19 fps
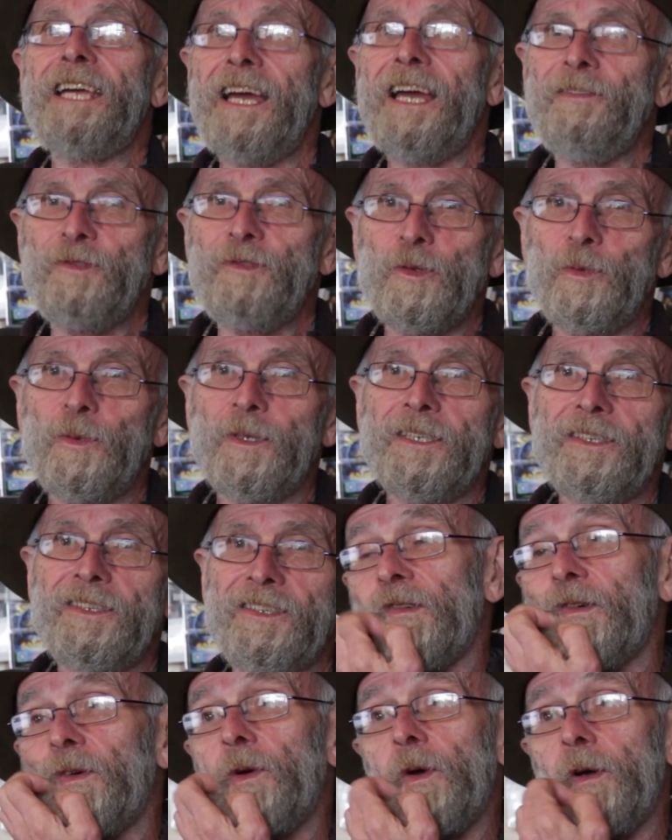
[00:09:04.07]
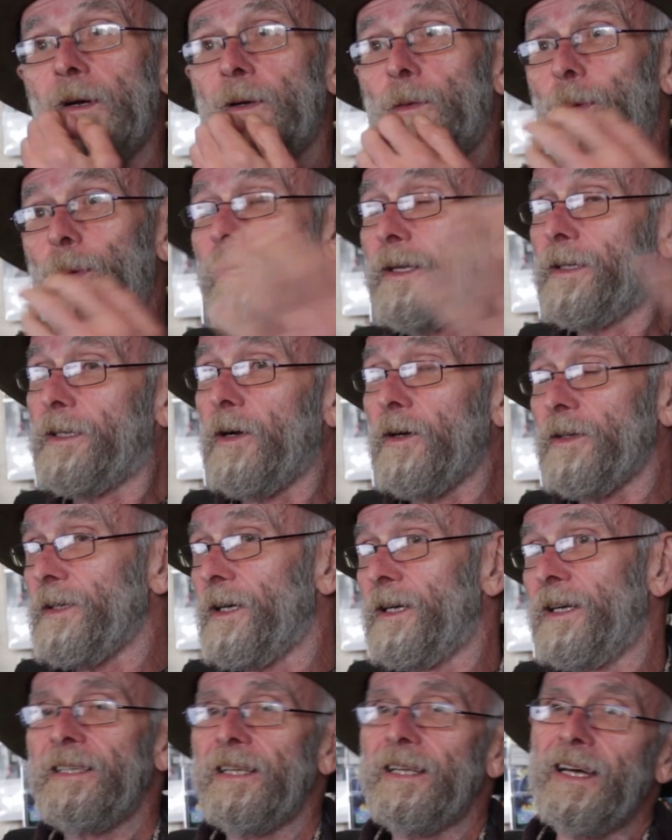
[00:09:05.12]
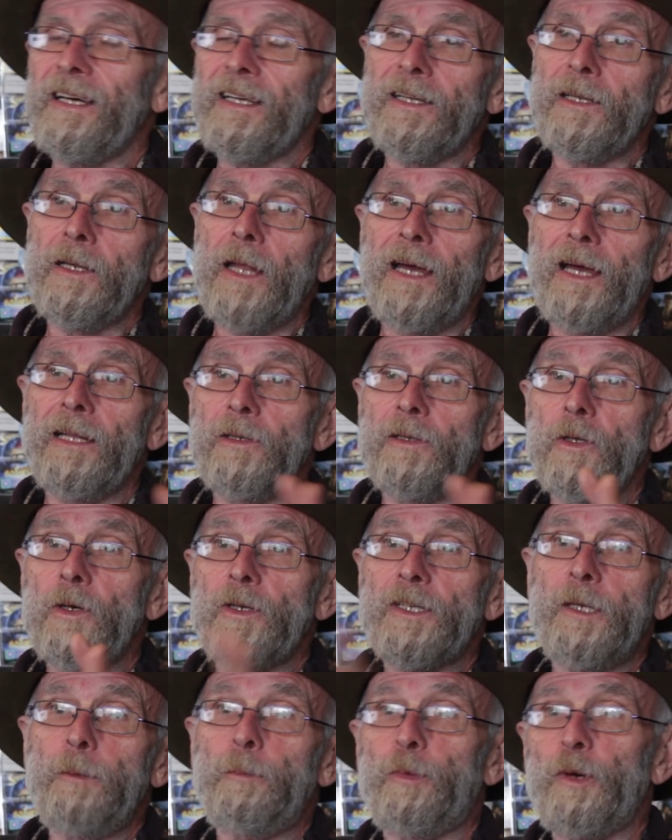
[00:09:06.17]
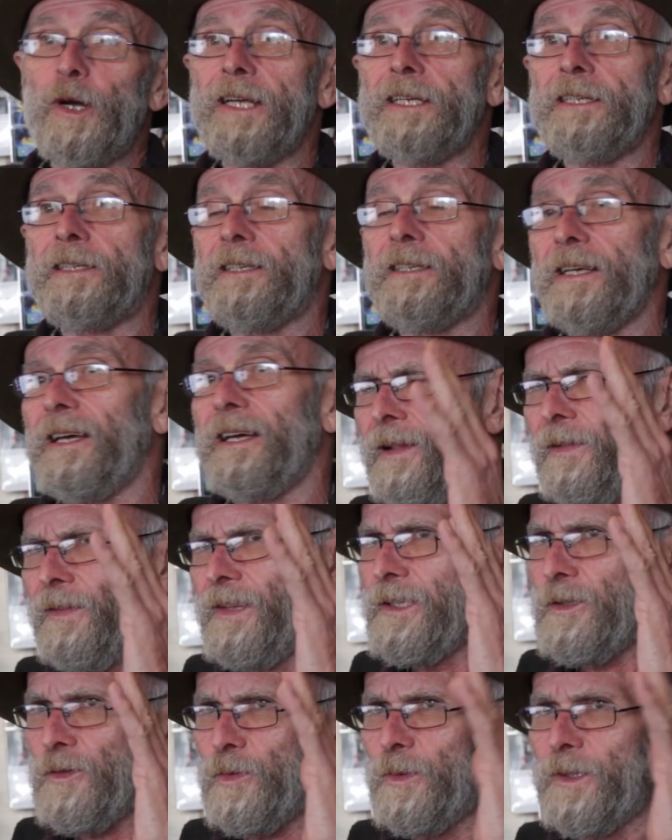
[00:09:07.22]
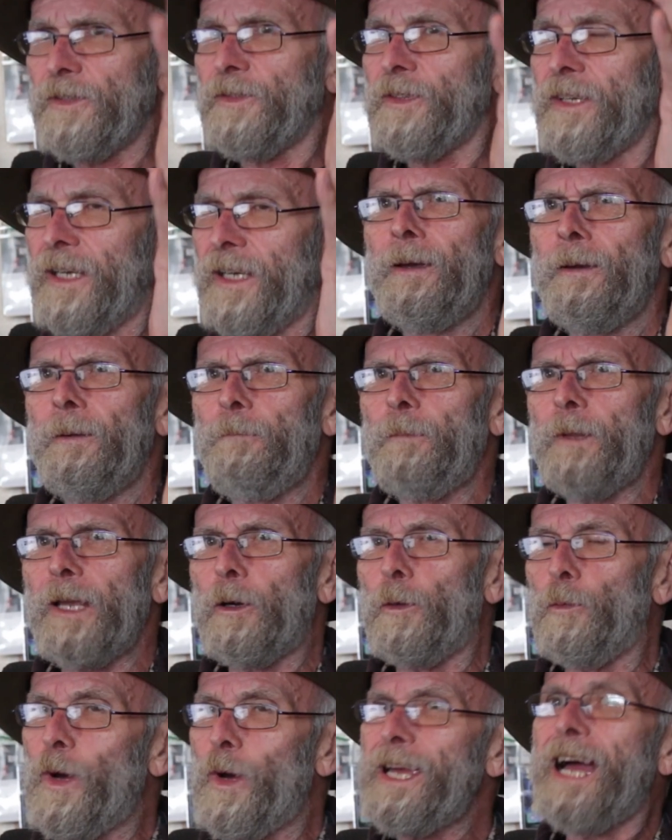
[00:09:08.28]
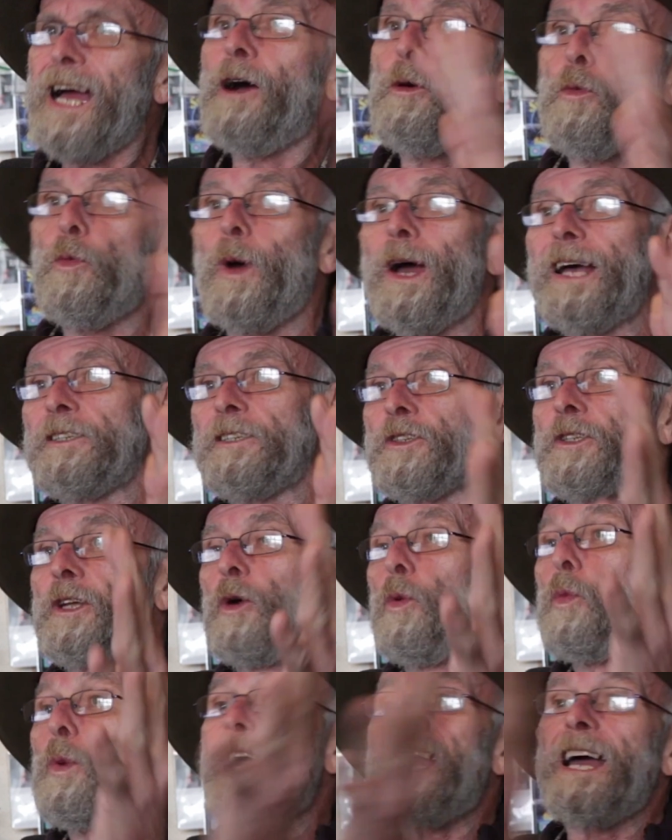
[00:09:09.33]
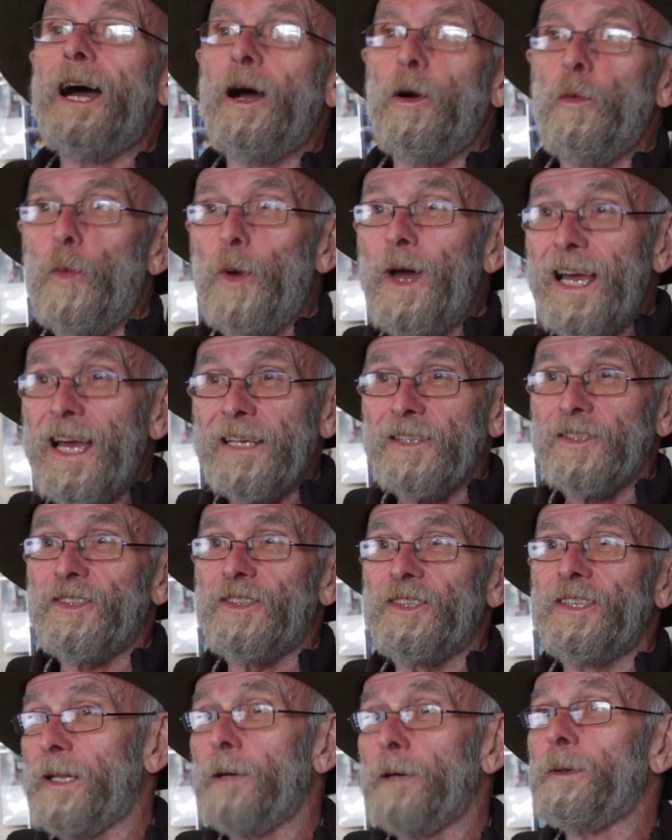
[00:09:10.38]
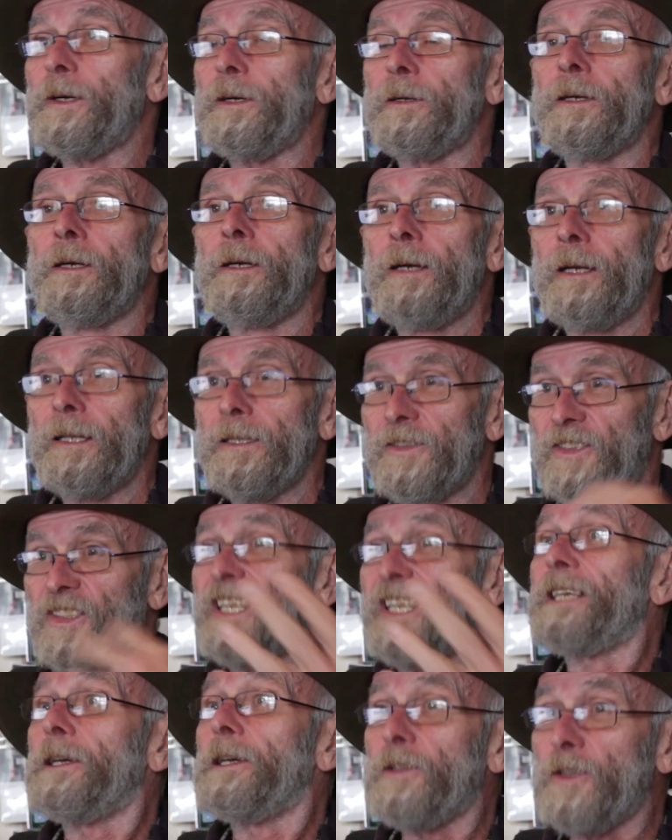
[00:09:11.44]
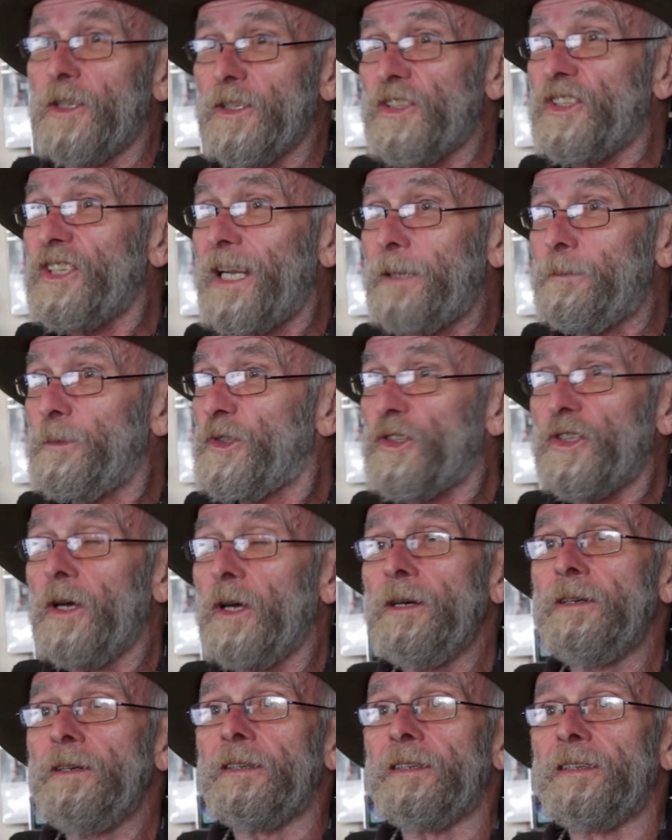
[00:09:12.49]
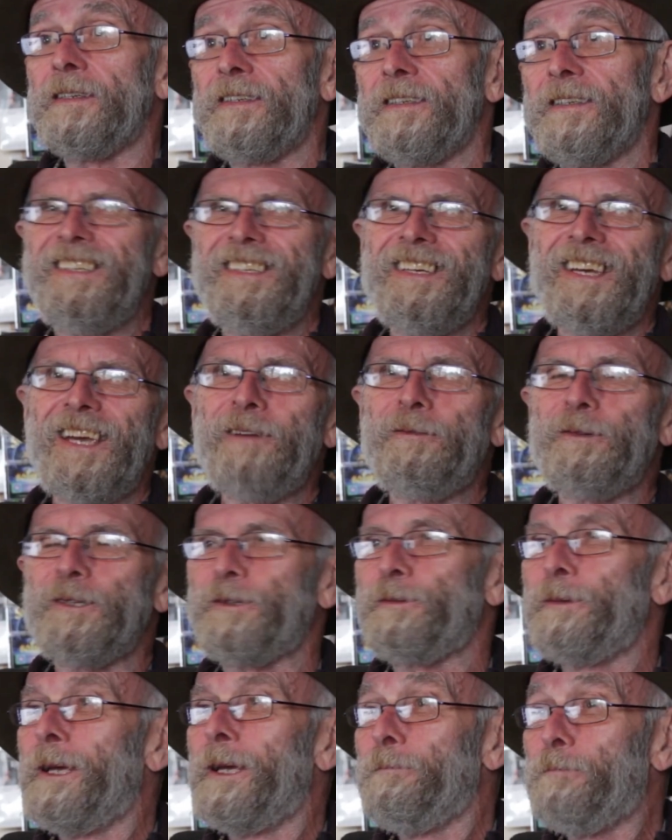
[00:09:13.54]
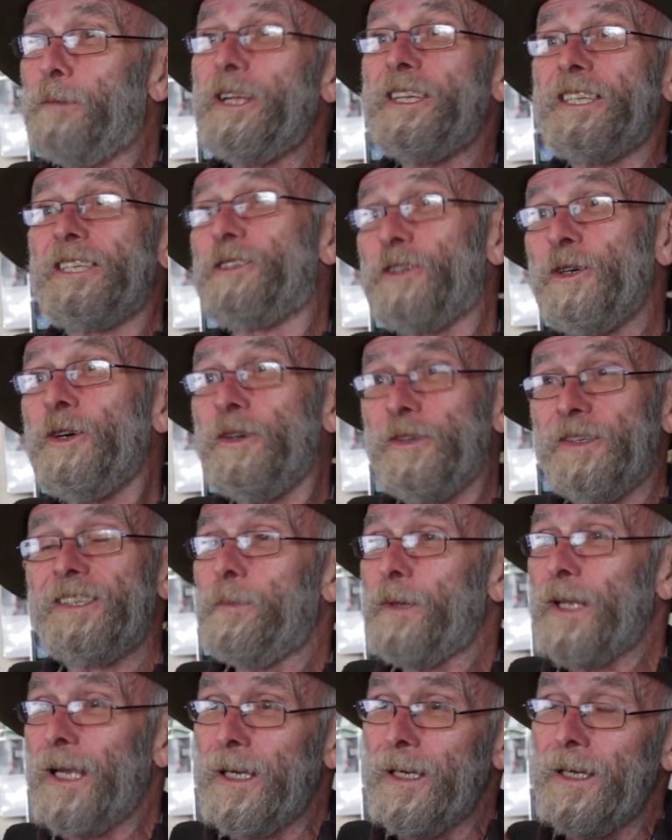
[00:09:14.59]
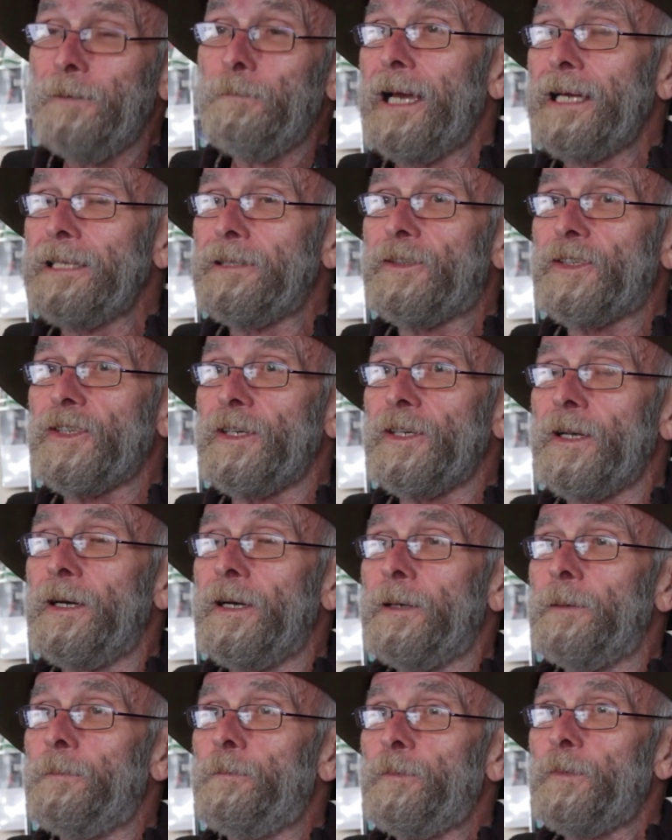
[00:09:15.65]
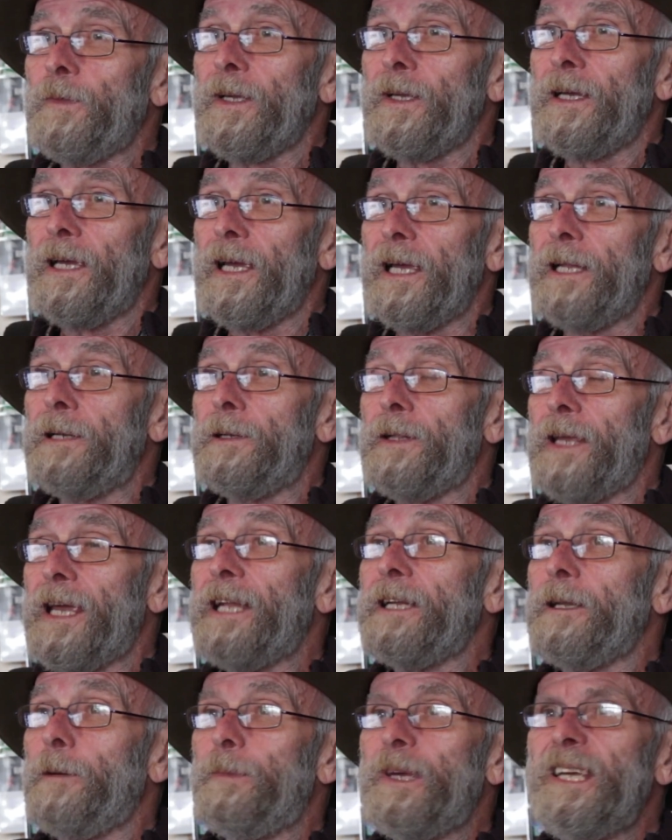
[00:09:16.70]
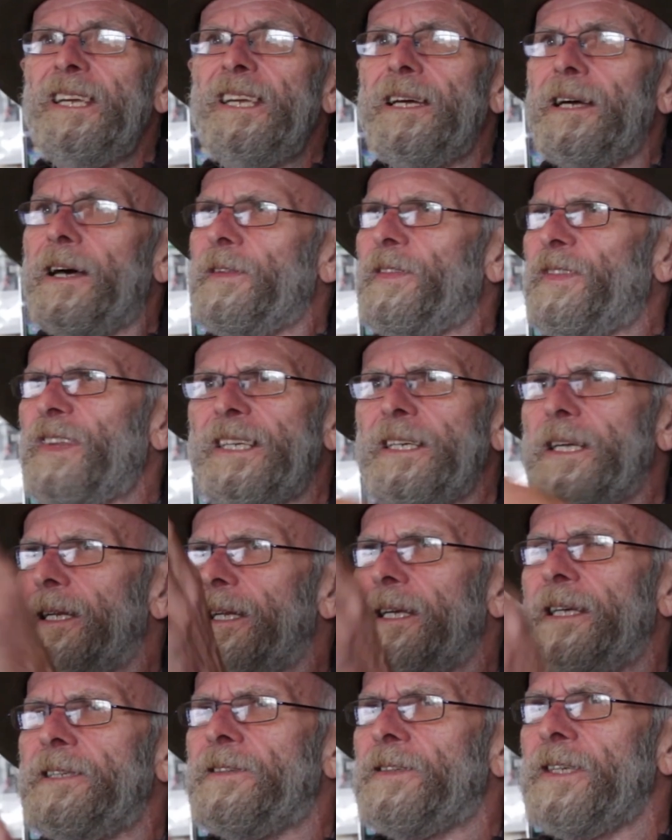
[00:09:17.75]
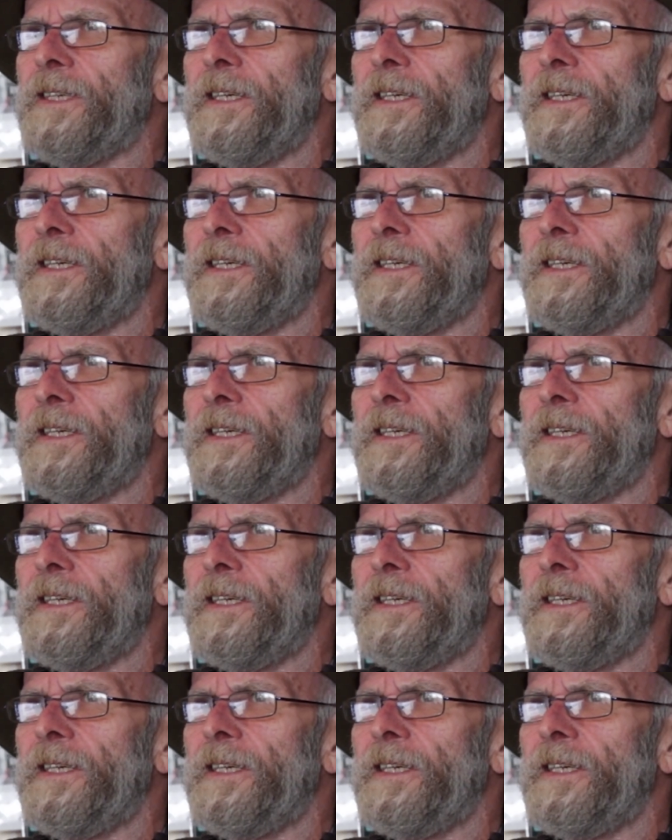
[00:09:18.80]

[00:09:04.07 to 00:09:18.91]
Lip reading: afterwards we got a lucky break. This was Way Out West. They were singing the same song. It was bloody good. It entered in the NME, I think it is,